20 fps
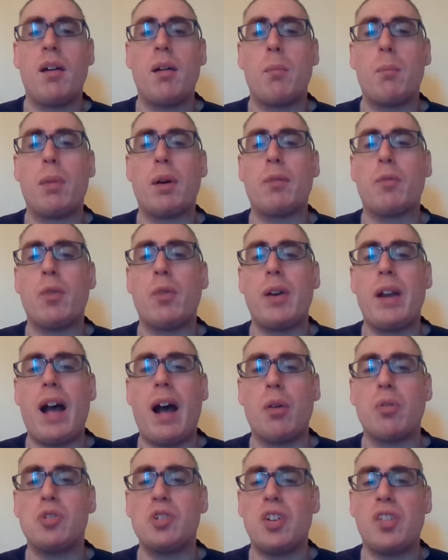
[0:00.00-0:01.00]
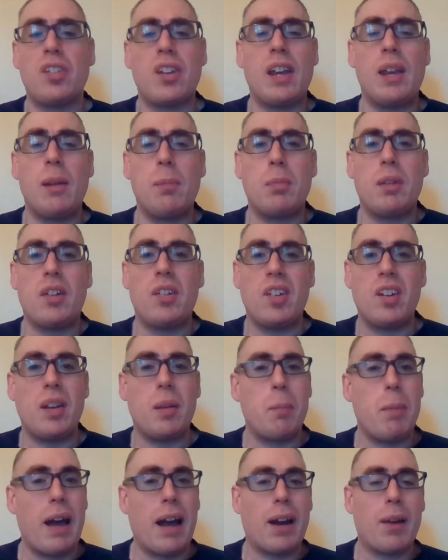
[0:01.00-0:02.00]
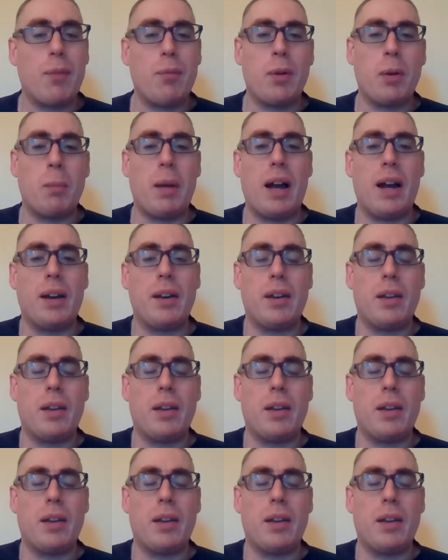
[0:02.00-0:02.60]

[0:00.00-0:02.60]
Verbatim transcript: But for now, just keep this in the back of your mind.